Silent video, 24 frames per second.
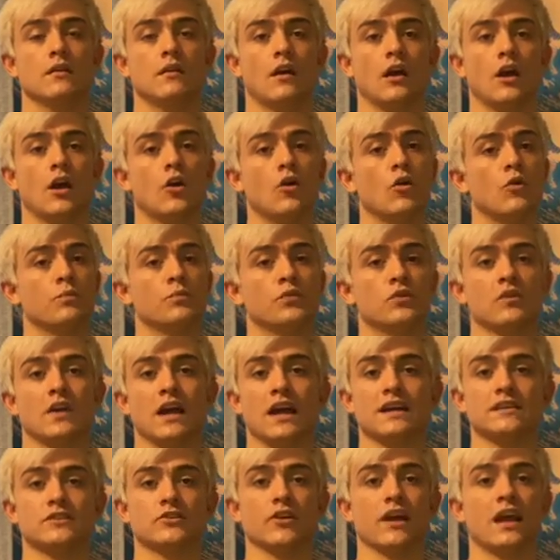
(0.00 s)
I hope you
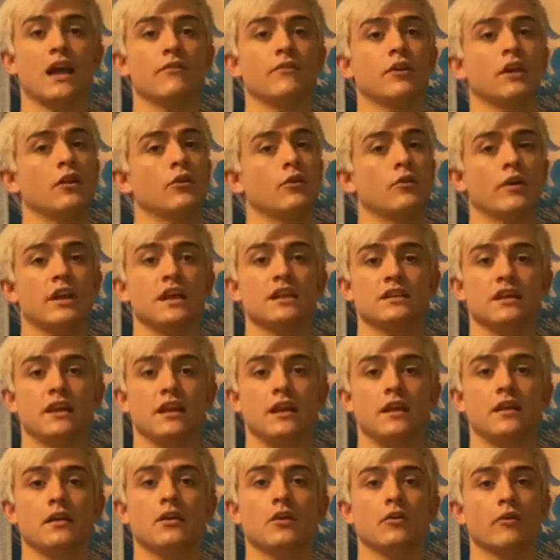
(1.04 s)
guys are having a great
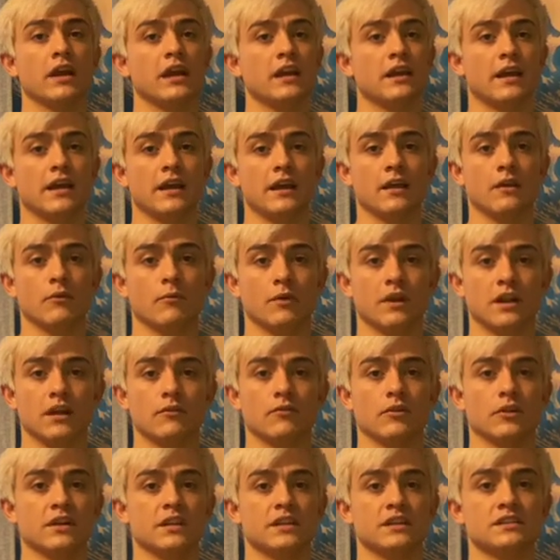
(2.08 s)
day, great night,
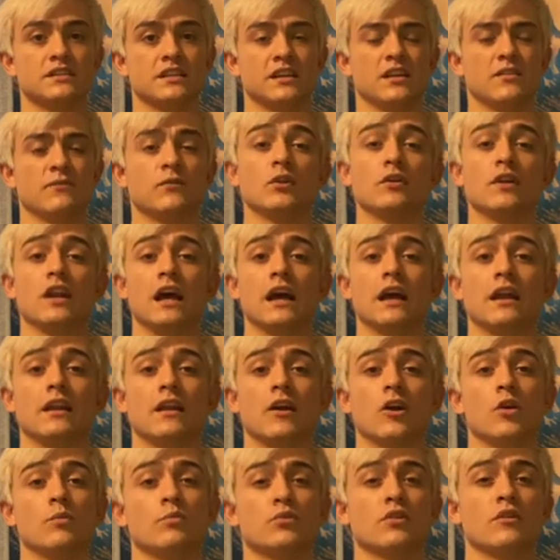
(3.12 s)
whatever it is. And if you're not, I
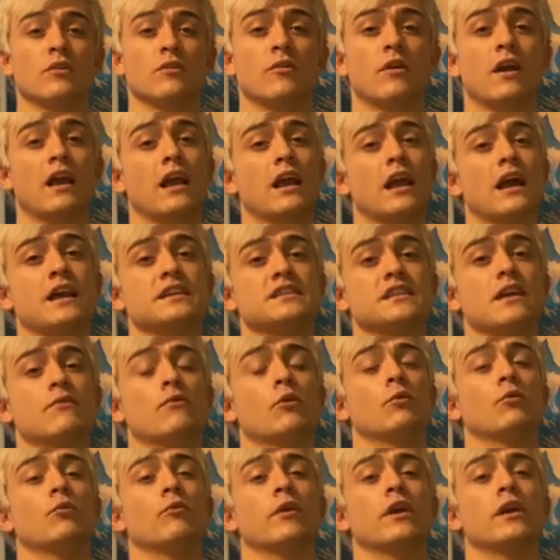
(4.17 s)
hope you guys have a
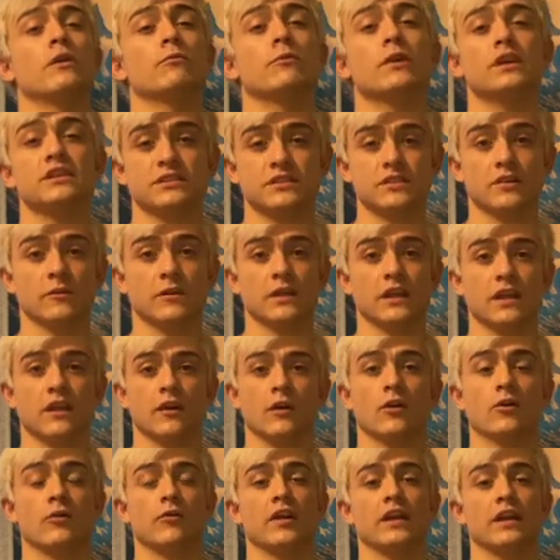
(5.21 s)
great rest of your day
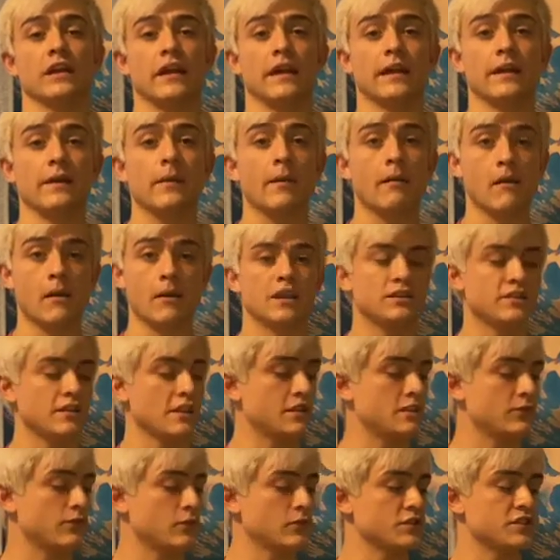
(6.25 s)
or great night. Hey,
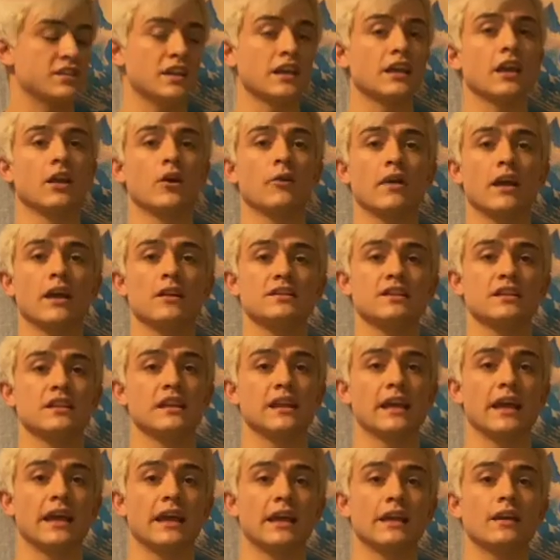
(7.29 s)
thanks for sticking around to the
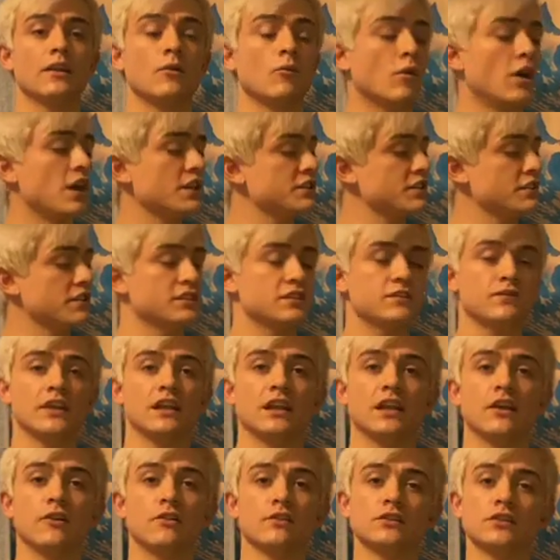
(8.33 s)
end and watching this
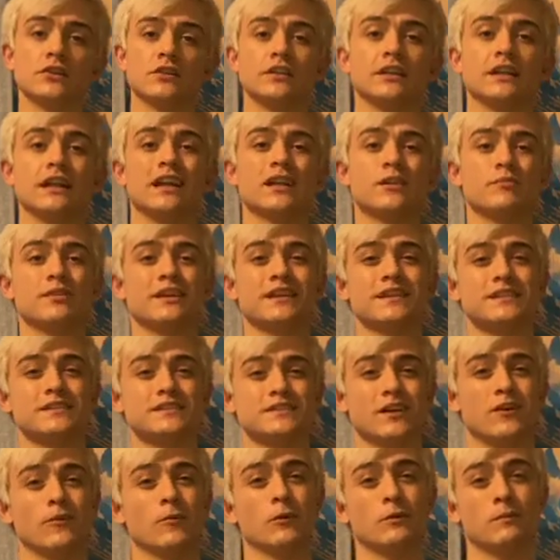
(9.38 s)
video and learning how to play this
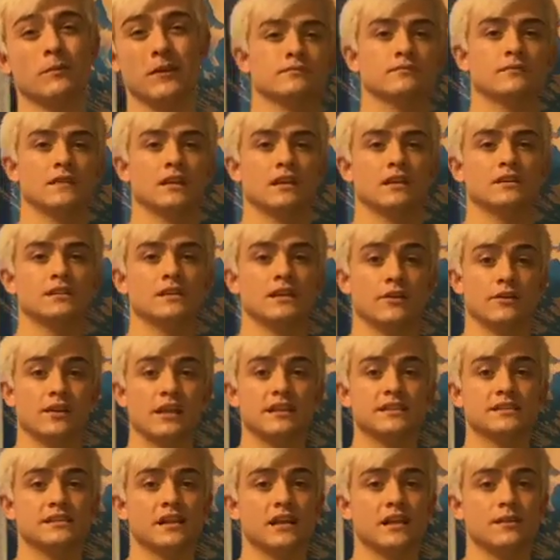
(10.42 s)
song with me. Until
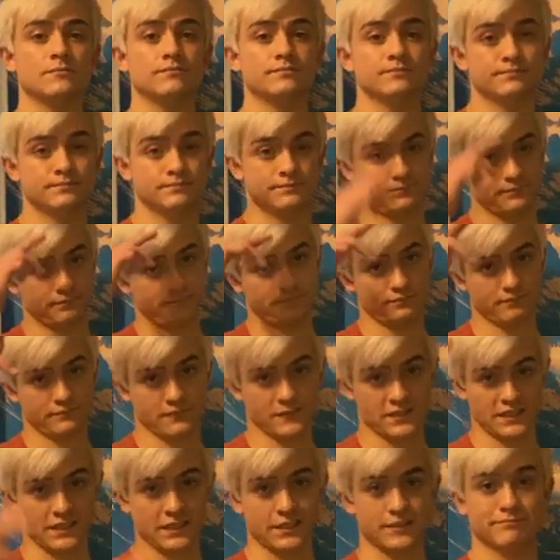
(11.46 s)
next time,
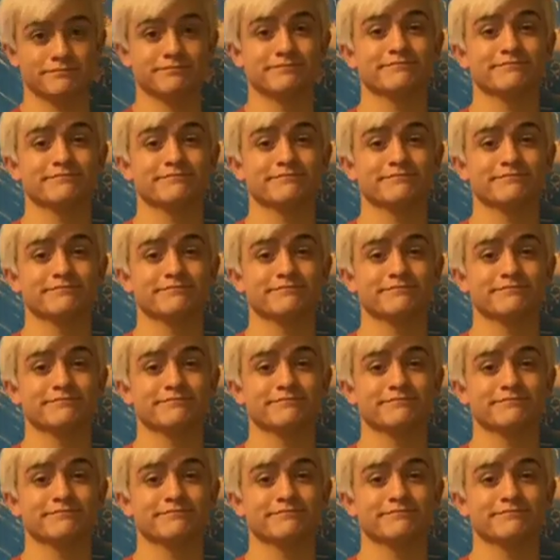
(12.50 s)
see ya.